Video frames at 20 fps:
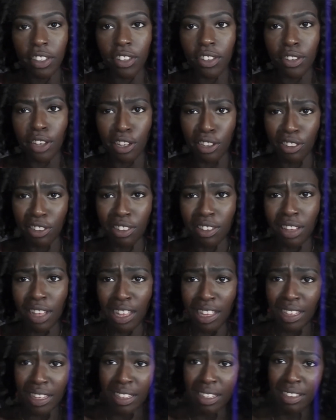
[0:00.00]
So it's just
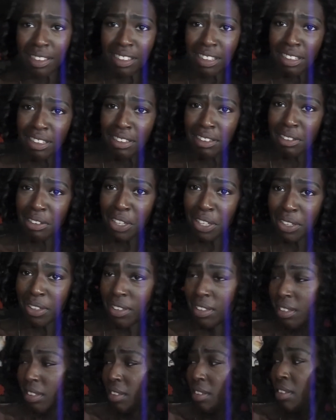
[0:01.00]
like
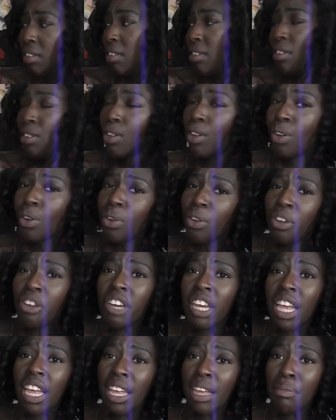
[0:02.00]

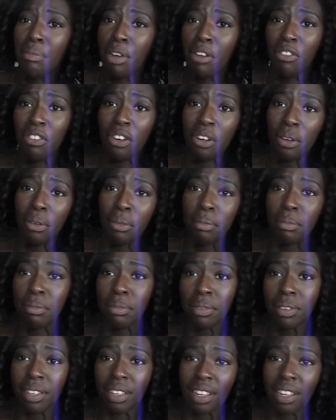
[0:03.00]
congregating my room,